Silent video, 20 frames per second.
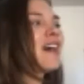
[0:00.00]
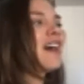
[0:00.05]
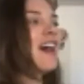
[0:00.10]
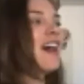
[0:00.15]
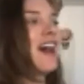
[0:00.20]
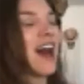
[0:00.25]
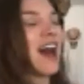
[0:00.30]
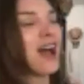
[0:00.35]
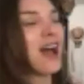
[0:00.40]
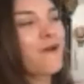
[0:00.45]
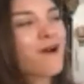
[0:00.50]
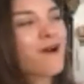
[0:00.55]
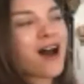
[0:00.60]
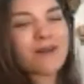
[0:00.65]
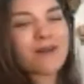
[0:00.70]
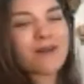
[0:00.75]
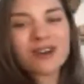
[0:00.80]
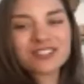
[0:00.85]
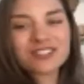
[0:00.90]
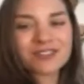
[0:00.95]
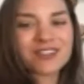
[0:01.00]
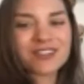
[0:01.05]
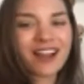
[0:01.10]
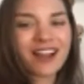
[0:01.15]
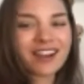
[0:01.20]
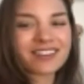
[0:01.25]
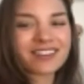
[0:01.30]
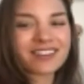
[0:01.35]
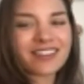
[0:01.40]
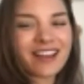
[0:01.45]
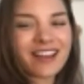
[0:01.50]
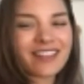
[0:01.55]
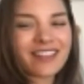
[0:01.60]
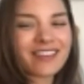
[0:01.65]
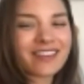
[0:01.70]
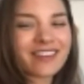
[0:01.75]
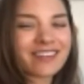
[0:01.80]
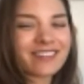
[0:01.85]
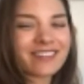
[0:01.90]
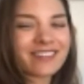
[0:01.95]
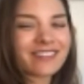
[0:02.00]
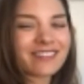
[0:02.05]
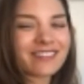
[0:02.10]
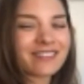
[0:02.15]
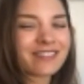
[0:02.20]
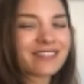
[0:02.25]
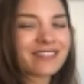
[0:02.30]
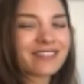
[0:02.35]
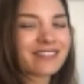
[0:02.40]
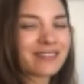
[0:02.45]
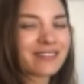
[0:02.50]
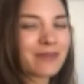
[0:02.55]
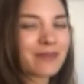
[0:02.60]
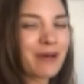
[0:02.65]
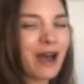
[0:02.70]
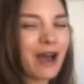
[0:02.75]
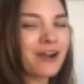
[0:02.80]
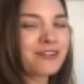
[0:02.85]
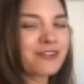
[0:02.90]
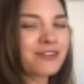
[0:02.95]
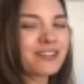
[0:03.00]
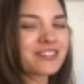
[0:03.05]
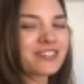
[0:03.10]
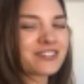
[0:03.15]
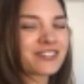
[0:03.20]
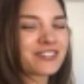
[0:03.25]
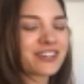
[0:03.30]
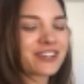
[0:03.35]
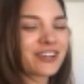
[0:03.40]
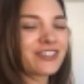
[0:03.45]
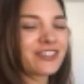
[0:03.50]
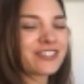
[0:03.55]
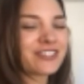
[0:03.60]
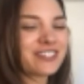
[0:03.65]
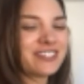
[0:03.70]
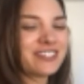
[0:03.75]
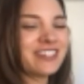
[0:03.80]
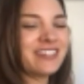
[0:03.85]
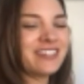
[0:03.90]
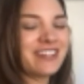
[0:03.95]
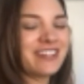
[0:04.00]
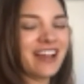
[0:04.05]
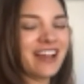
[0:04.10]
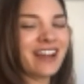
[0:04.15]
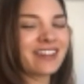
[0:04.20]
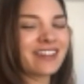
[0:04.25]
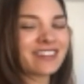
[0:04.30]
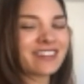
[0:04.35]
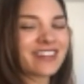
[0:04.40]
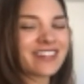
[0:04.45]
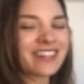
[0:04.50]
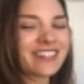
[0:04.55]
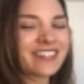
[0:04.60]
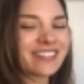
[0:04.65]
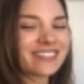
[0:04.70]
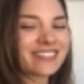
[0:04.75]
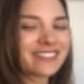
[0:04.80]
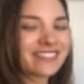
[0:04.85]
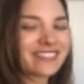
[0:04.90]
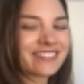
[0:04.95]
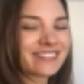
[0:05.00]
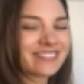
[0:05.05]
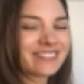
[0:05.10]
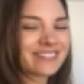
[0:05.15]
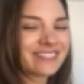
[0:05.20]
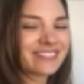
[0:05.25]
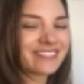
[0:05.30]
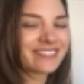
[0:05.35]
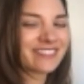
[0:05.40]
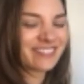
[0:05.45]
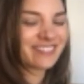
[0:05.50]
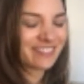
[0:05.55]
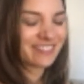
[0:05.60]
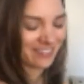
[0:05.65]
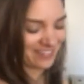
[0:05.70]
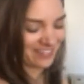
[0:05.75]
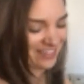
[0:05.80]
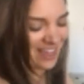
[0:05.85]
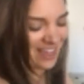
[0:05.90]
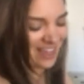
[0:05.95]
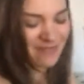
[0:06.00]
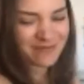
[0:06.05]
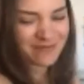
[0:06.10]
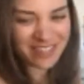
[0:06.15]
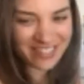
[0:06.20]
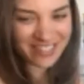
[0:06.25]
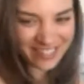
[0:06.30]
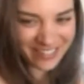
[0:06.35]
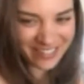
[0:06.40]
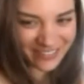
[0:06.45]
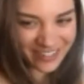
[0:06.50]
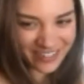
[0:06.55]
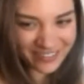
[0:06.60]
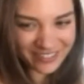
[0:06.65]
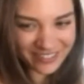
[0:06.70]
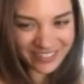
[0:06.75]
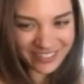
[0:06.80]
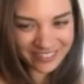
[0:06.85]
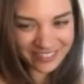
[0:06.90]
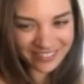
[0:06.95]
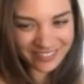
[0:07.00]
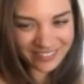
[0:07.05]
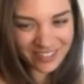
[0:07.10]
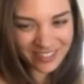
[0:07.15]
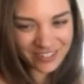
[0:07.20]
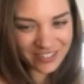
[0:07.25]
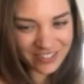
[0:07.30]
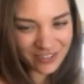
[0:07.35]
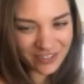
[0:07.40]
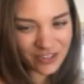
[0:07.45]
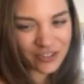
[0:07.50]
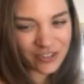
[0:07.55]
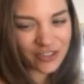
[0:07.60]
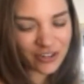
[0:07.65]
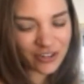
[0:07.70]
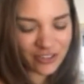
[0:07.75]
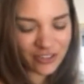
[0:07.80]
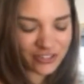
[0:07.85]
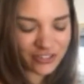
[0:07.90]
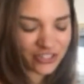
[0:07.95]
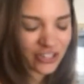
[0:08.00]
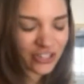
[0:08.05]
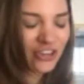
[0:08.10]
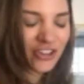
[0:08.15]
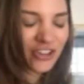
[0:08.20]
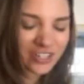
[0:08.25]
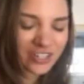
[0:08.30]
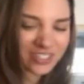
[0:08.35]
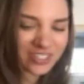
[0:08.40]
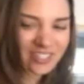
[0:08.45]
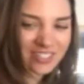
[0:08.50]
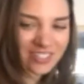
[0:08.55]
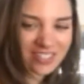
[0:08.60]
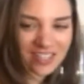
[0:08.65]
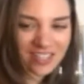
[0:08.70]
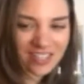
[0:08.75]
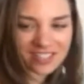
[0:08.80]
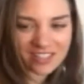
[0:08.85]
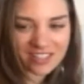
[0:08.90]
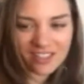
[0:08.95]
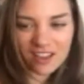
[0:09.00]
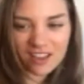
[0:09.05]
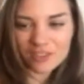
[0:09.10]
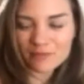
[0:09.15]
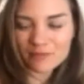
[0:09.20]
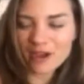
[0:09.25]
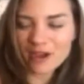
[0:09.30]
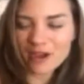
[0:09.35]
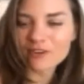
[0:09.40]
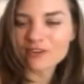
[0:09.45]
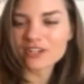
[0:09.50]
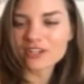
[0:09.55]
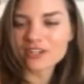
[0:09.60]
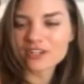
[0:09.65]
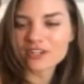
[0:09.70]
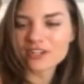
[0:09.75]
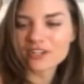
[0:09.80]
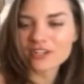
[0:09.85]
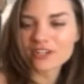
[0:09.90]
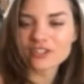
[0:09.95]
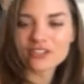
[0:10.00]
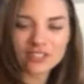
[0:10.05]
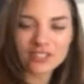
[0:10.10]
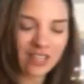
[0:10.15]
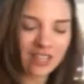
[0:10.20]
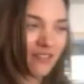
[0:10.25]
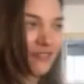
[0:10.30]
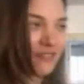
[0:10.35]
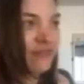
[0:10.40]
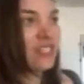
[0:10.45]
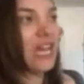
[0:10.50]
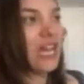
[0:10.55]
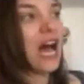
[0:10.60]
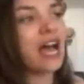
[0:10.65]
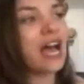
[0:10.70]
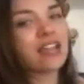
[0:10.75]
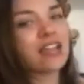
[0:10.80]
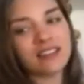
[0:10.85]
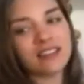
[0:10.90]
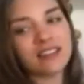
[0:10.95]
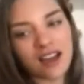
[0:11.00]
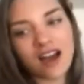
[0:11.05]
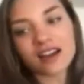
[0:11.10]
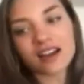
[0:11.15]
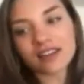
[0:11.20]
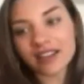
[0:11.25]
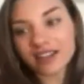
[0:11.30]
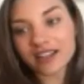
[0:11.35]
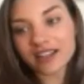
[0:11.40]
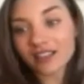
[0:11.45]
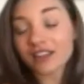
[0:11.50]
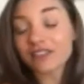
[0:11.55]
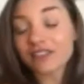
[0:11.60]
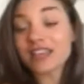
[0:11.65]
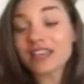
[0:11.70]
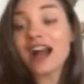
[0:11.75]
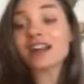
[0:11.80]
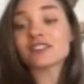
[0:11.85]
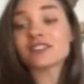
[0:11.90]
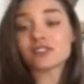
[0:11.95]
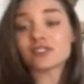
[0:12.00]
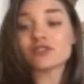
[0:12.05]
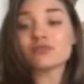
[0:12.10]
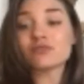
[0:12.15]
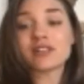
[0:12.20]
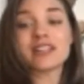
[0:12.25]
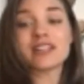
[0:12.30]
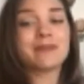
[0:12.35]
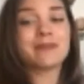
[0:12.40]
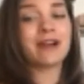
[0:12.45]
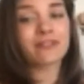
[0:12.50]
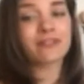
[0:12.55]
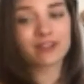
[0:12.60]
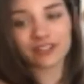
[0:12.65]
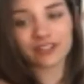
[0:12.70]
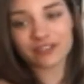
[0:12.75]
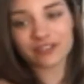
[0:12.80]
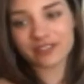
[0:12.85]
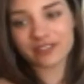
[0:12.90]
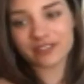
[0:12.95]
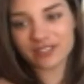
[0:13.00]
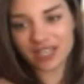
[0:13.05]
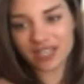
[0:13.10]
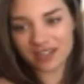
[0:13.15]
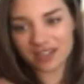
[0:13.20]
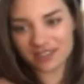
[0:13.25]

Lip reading: I'm also not gonna lie, like the Power Rangers curse did kind of like get me, you know what I mean? There's a curse that says that a lot of the Power Rangers have died young. Like a lot of the actors who played Power Rangers have died young.